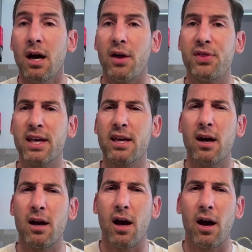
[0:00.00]
I
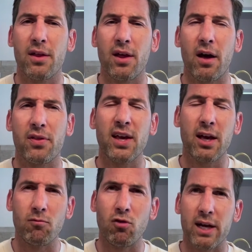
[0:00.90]
think
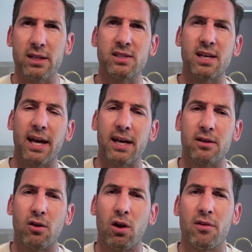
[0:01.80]
I'm right in
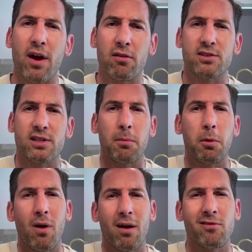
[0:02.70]
saying Oliveira is the number
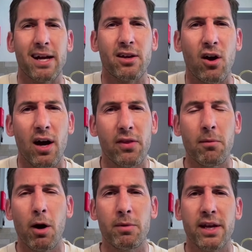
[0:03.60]
one ranked guy at the
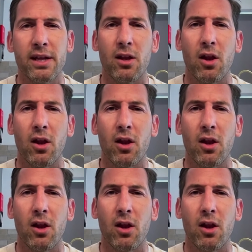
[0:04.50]
moment in the